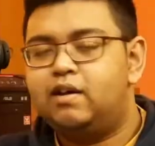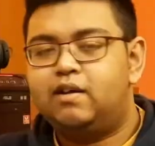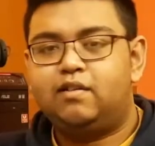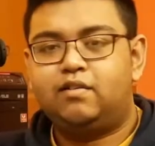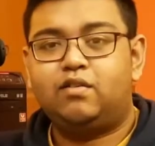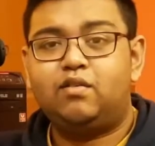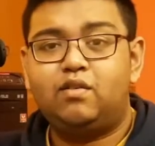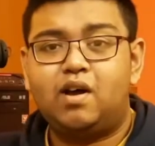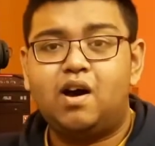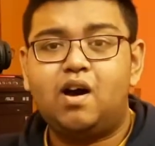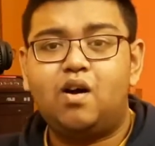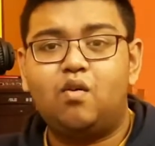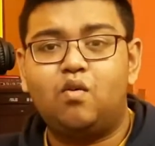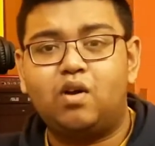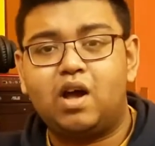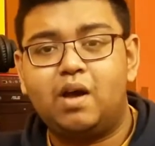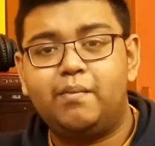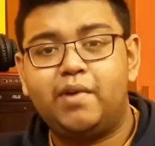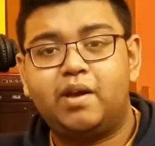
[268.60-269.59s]
So
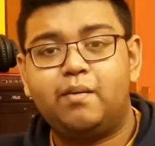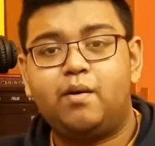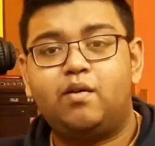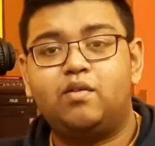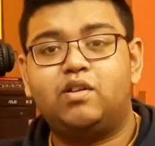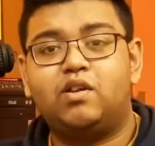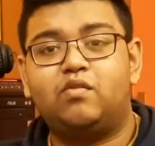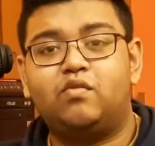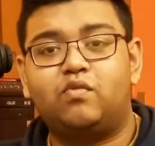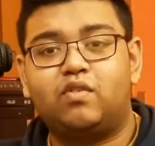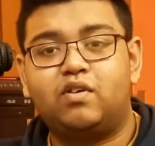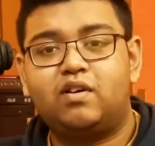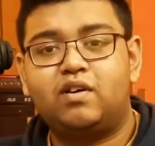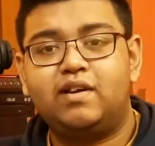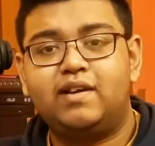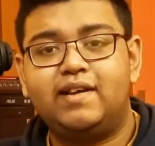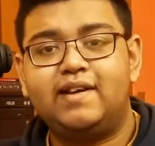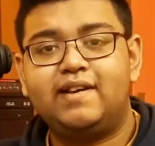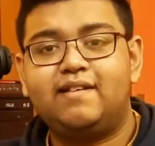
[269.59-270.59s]
now coming about the
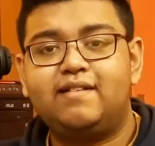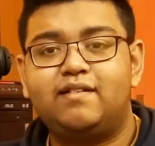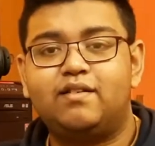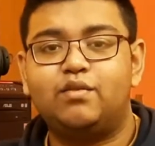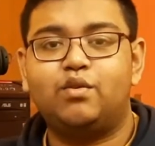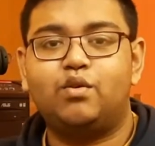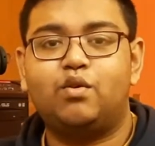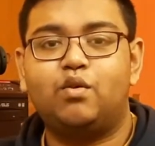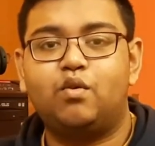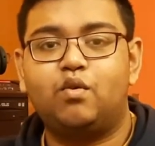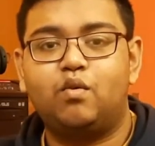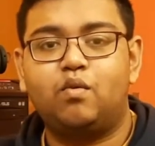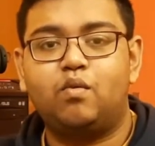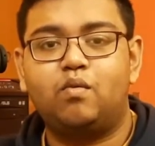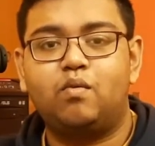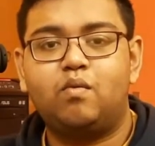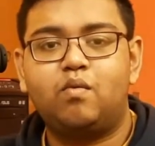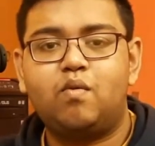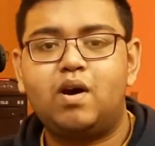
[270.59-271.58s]
verdict,
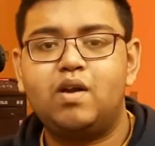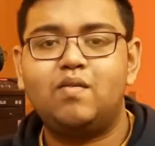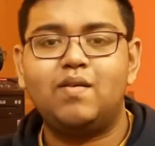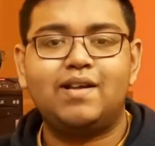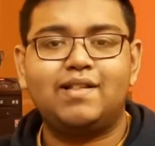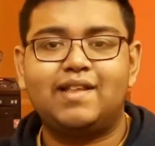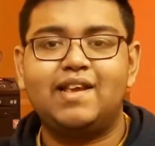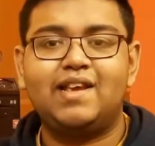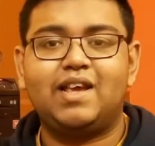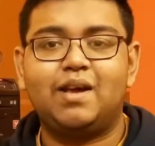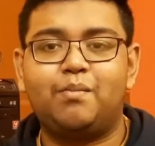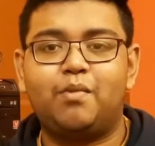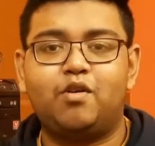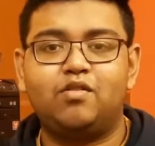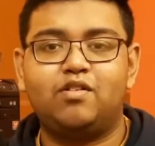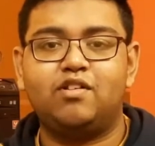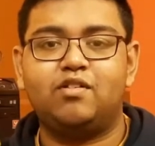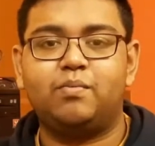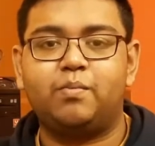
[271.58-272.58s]
so what do I think
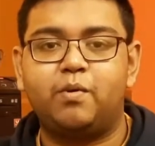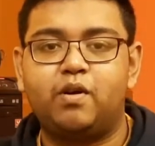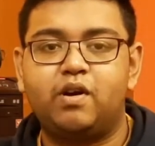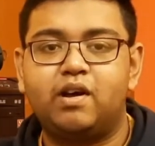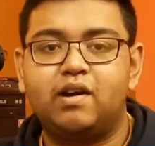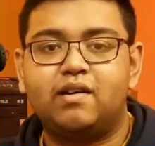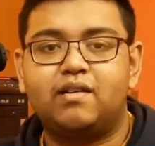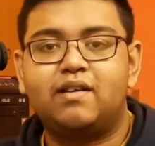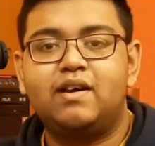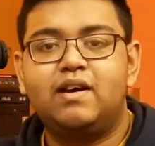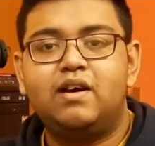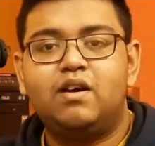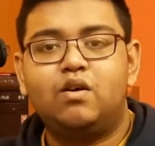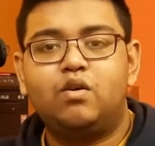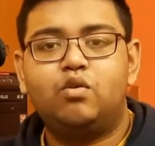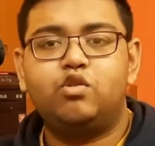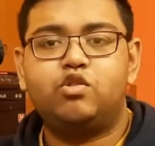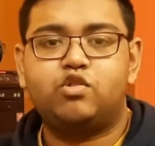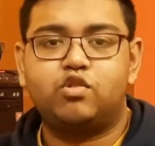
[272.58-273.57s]
about this product?
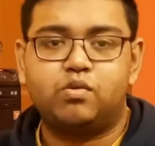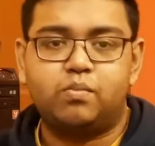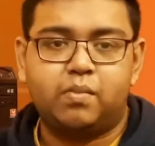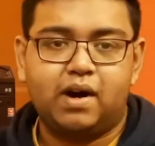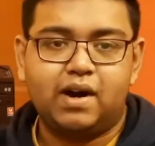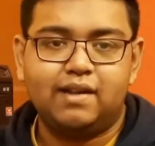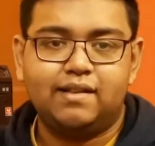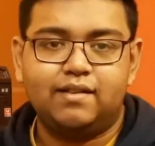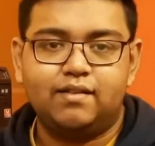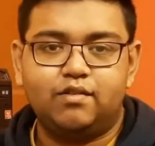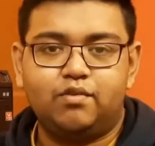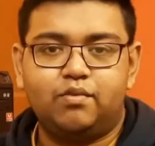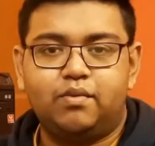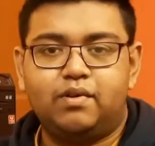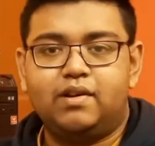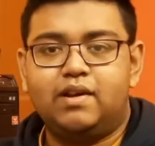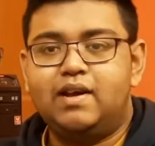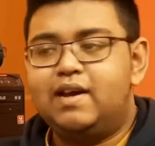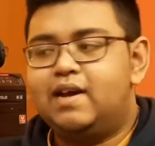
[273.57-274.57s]
Who should buy this
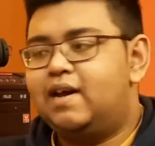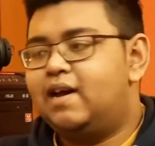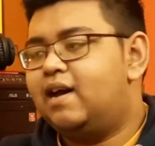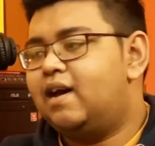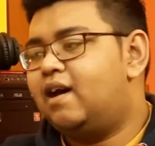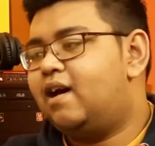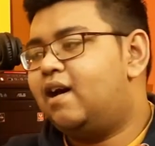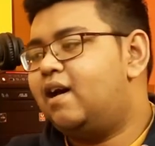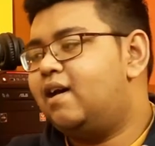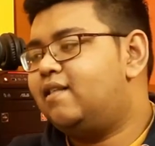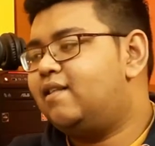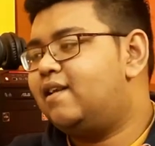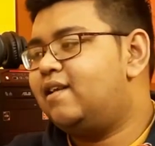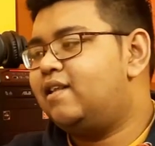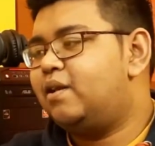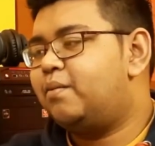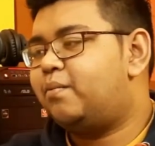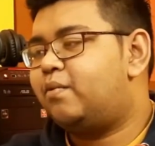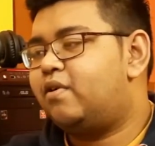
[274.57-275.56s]
one? I
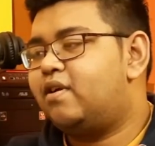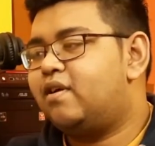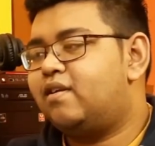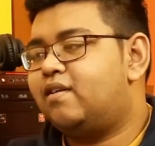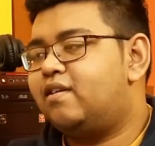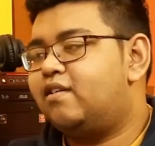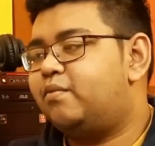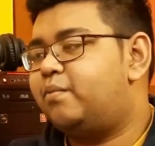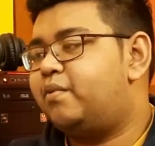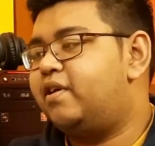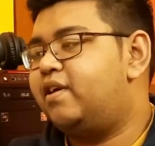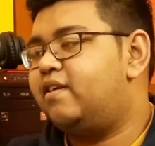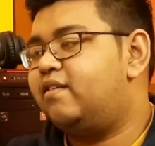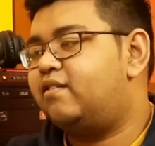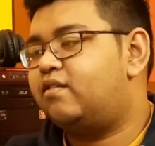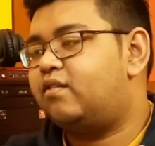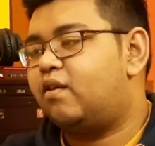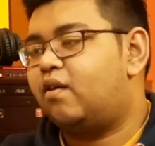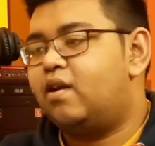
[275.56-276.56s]
think the product is pretty
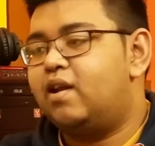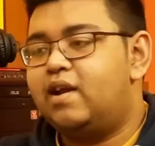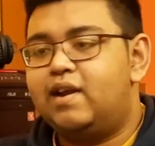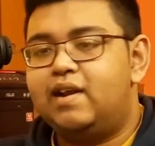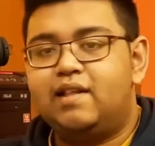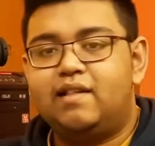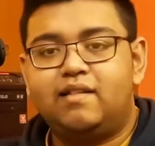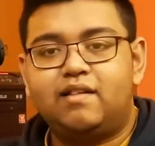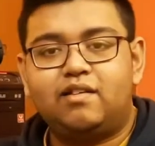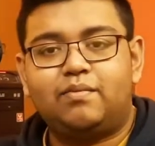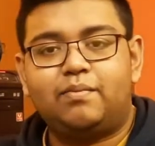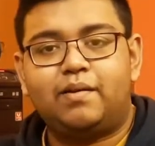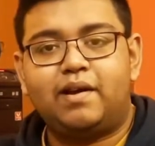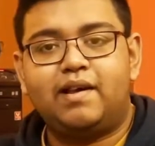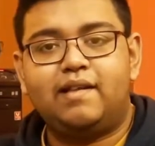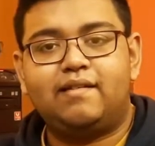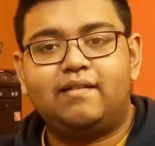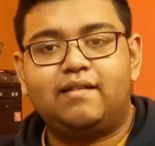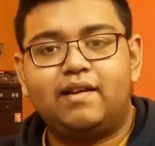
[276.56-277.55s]
solid in this
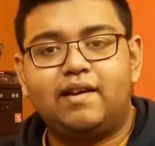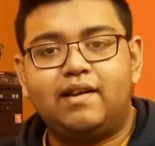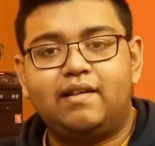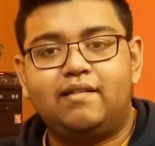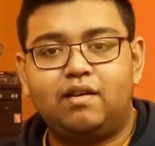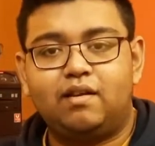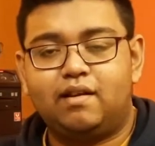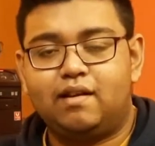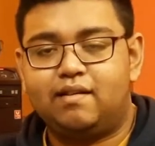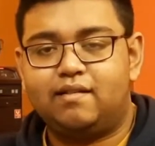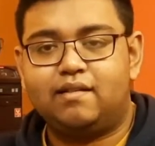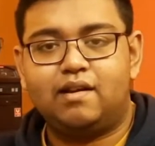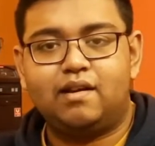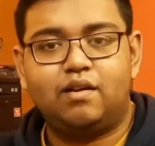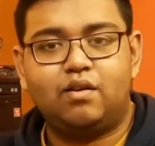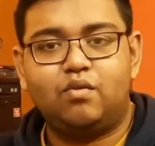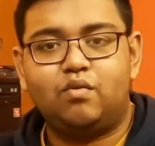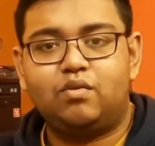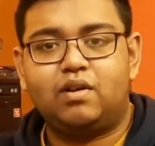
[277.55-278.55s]
price range, less
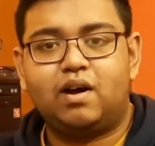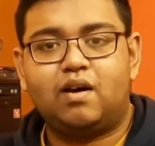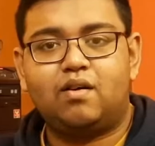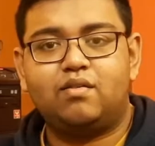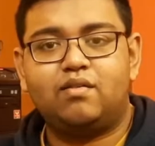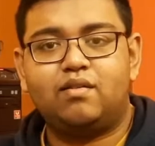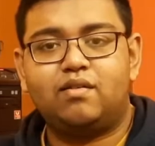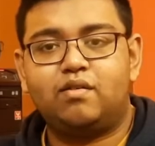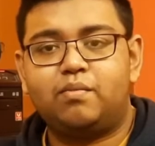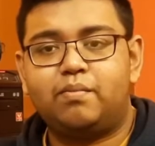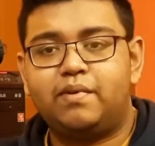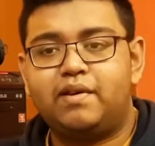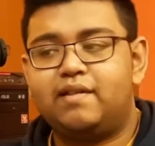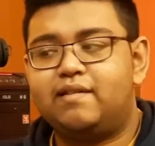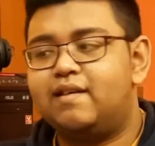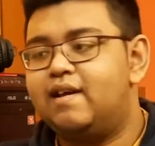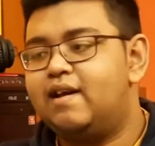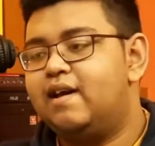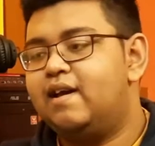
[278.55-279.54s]
than 2000 rupees.